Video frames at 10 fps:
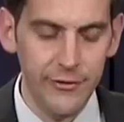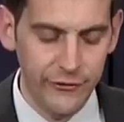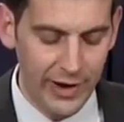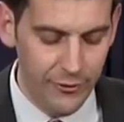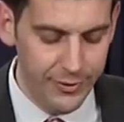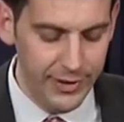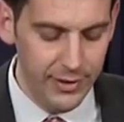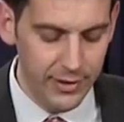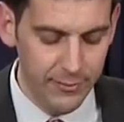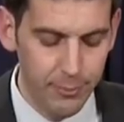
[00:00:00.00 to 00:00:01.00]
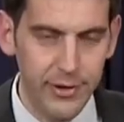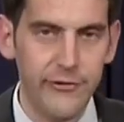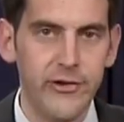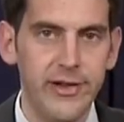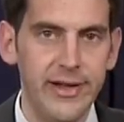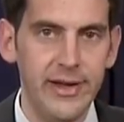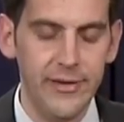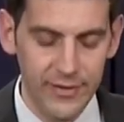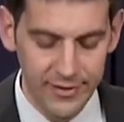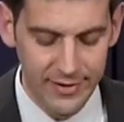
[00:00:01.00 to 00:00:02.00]
Saudi complicity
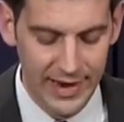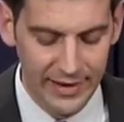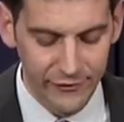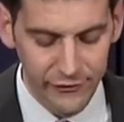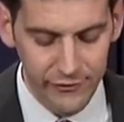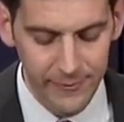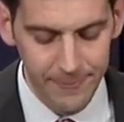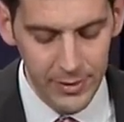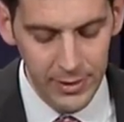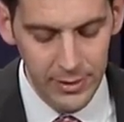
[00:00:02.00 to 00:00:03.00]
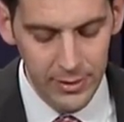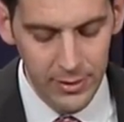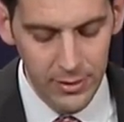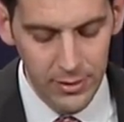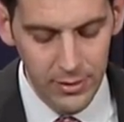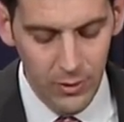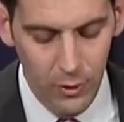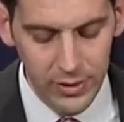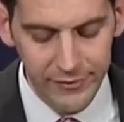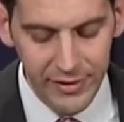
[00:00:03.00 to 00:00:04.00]
in the attacks.
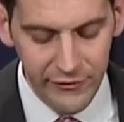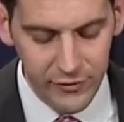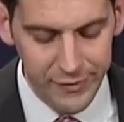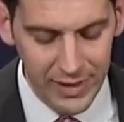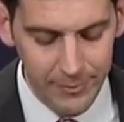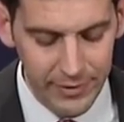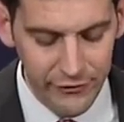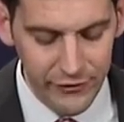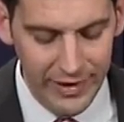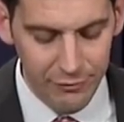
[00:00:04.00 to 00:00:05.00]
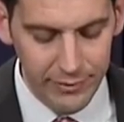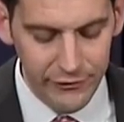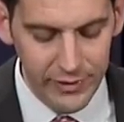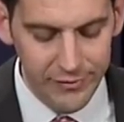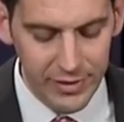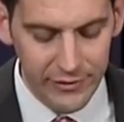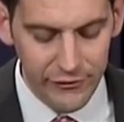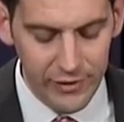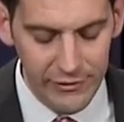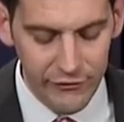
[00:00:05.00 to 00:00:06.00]
All of these developments have received
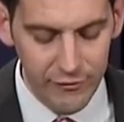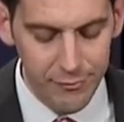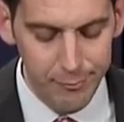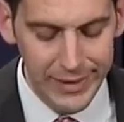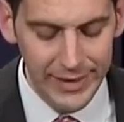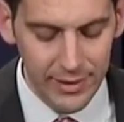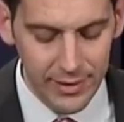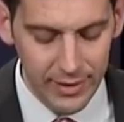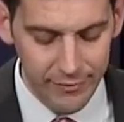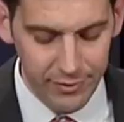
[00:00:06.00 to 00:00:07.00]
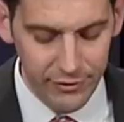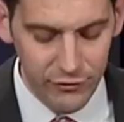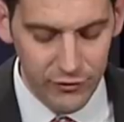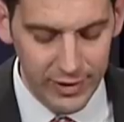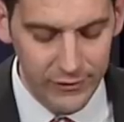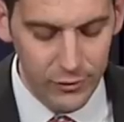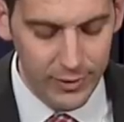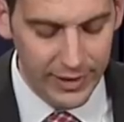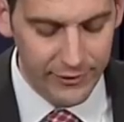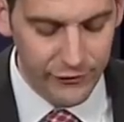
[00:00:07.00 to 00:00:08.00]
extensive media coverage in the
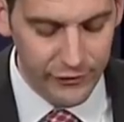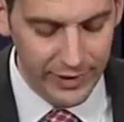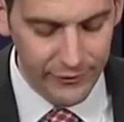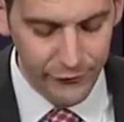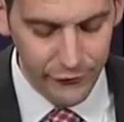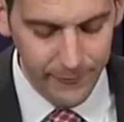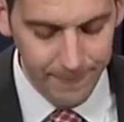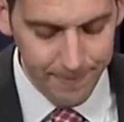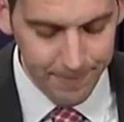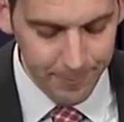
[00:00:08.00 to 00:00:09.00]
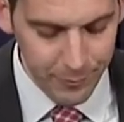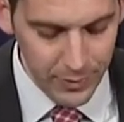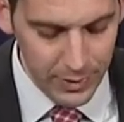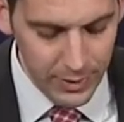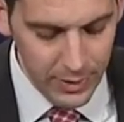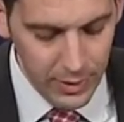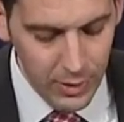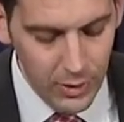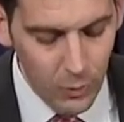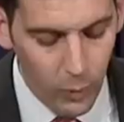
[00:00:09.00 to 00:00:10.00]
United States.
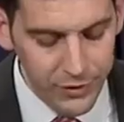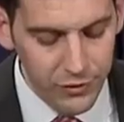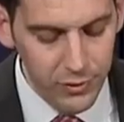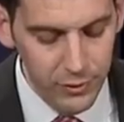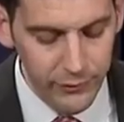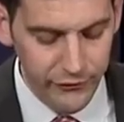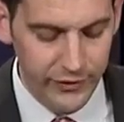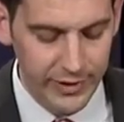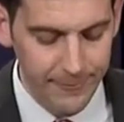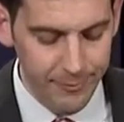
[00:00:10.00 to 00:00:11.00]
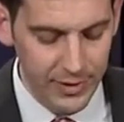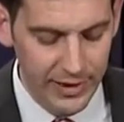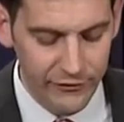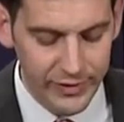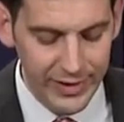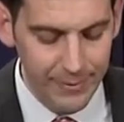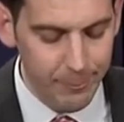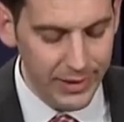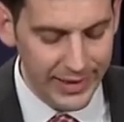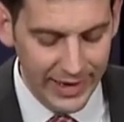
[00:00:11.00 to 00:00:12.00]
What do you see as the
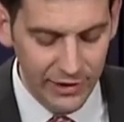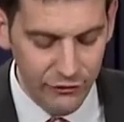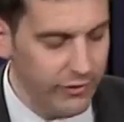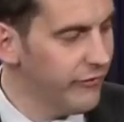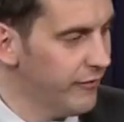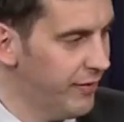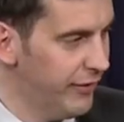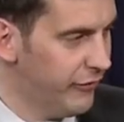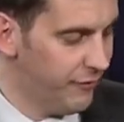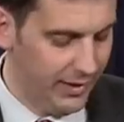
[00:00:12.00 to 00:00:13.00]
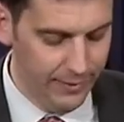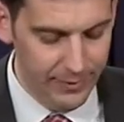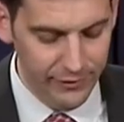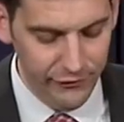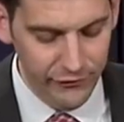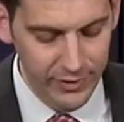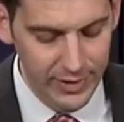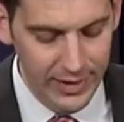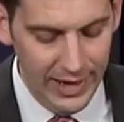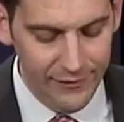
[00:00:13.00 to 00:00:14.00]
implications of these developments
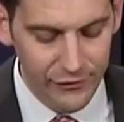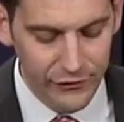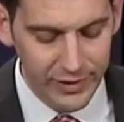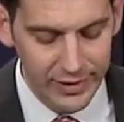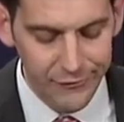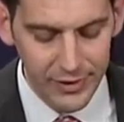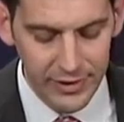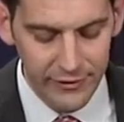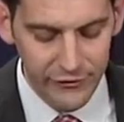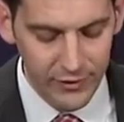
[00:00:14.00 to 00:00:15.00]
and the significance